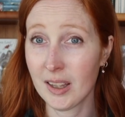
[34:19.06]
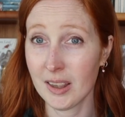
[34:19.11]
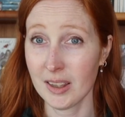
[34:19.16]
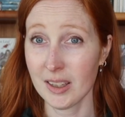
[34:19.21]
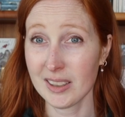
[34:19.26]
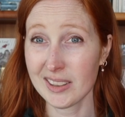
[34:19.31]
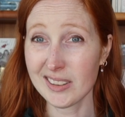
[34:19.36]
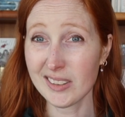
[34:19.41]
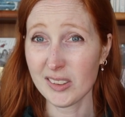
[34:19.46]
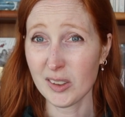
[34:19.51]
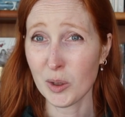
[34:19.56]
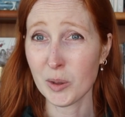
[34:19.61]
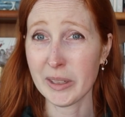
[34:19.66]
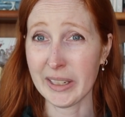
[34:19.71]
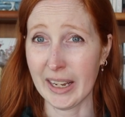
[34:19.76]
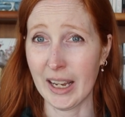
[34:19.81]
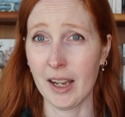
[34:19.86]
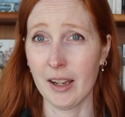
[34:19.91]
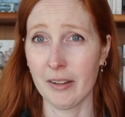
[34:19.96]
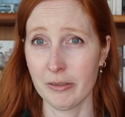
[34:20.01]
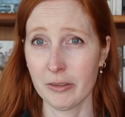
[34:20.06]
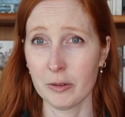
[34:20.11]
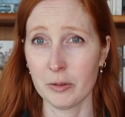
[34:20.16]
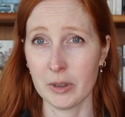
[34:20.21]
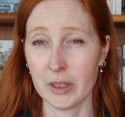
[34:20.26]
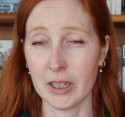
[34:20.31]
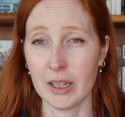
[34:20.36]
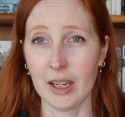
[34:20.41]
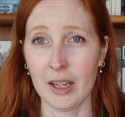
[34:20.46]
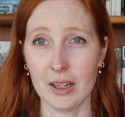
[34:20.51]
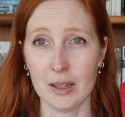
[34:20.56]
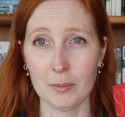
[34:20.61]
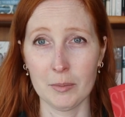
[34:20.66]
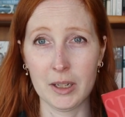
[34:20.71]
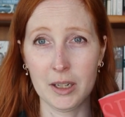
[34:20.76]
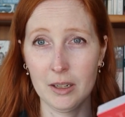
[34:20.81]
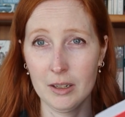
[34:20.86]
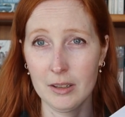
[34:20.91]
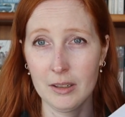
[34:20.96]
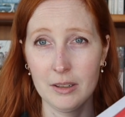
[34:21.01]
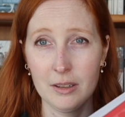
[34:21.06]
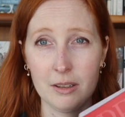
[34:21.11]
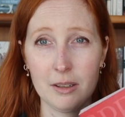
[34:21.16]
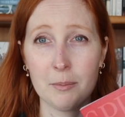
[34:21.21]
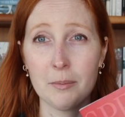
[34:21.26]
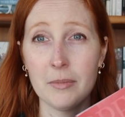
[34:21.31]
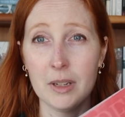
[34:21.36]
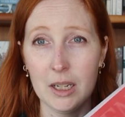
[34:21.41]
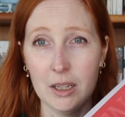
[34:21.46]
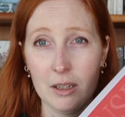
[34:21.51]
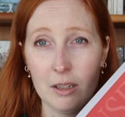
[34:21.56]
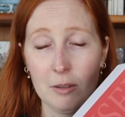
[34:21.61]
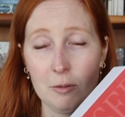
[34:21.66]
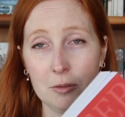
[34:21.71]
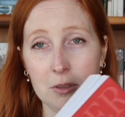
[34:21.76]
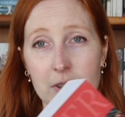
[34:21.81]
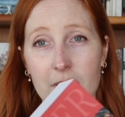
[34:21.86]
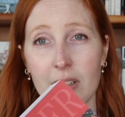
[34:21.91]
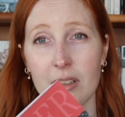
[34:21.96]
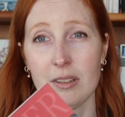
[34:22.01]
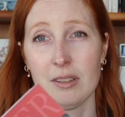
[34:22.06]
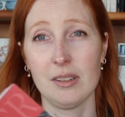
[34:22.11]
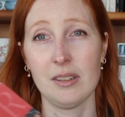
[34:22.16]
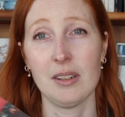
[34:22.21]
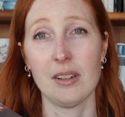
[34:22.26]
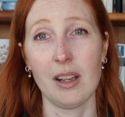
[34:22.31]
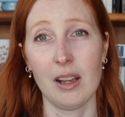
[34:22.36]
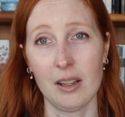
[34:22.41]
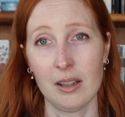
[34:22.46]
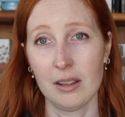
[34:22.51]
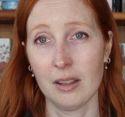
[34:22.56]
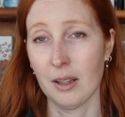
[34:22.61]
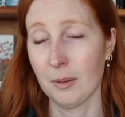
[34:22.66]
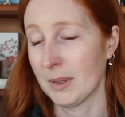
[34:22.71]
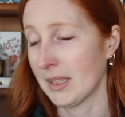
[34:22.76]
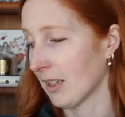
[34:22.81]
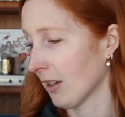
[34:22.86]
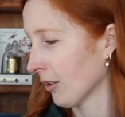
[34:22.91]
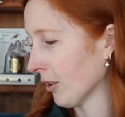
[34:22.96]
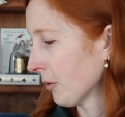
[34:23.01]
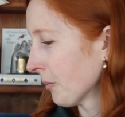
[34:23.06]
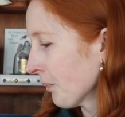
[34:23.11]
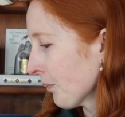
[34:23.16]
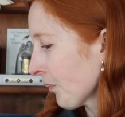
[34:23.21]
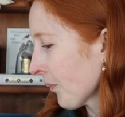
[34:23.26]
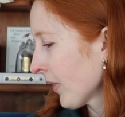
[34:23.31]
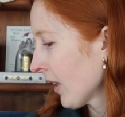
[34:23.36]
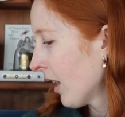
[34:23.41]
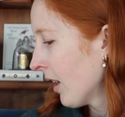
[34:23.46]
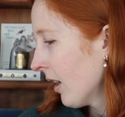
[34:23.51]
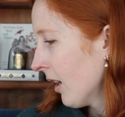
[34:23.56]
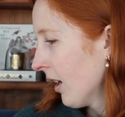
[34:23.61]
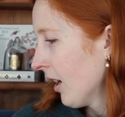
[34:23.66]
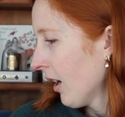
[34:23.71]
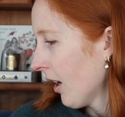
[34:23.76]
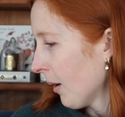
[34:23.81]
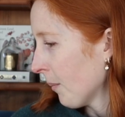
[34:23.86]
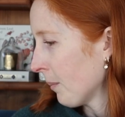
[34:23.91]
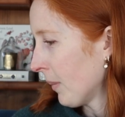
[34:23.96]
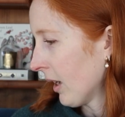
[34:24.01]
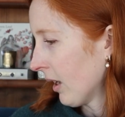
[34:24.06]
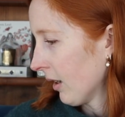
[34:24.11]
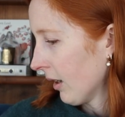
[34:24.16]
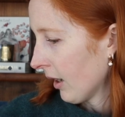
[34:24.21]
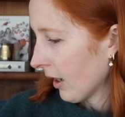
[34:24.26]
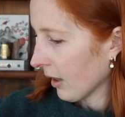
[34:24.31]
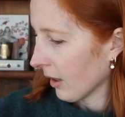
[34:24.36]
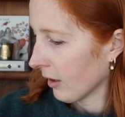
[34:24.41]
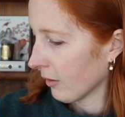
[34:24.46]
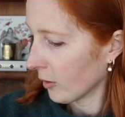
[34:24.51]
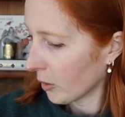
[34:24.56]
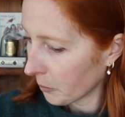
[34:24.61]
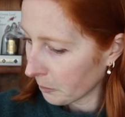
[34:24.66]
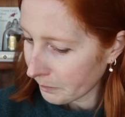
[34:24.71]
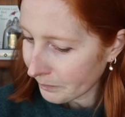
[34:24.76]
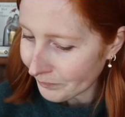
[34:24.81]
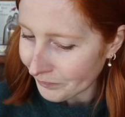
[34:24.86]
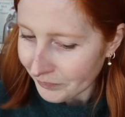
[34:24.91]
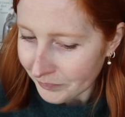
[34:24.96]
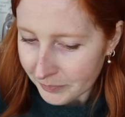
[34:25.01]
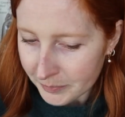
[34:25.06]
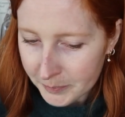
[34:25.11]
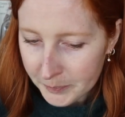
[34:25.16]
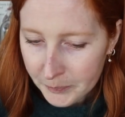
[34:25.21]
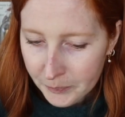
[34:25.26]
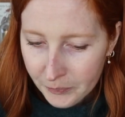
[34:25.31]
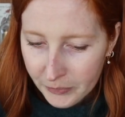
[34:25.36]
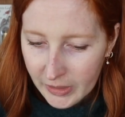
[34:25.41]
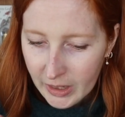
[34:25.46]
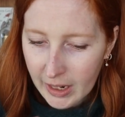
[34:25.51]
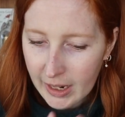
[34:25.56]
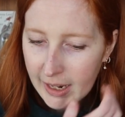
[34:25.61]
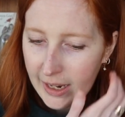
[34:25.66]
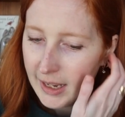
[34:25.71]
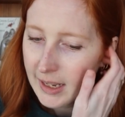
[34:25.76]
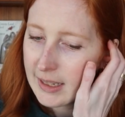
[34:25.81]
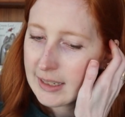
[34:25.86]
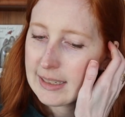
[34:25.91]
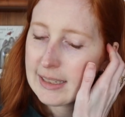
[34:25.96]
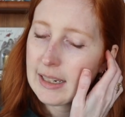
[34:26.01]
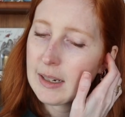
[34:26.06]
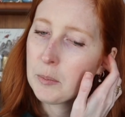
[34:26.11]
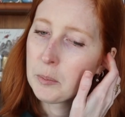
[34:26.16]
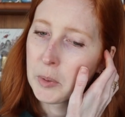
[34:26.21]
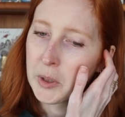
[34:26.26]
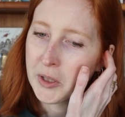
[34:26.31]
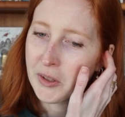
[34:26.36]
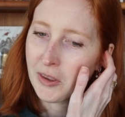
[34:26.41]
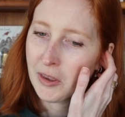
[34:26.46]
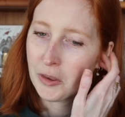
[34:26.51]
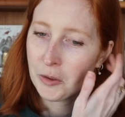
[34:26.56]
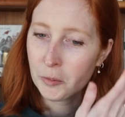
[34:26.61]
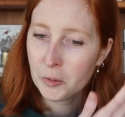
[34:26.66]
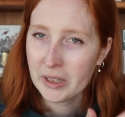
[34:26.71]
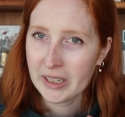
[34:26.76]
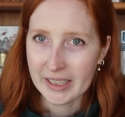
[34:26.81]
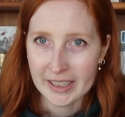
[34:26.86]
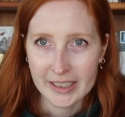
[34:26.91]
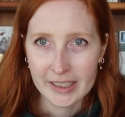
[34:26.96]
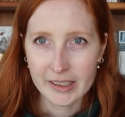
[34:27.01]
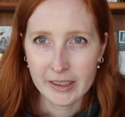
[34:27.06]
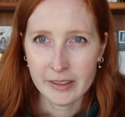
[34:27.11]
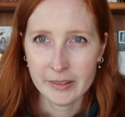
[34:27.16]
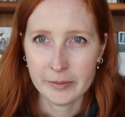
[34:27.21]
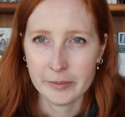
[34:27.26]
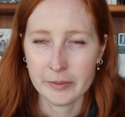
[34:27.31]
This is only half of what he had in man. Man, it was a nut, let me tell you. But I love him. And book 3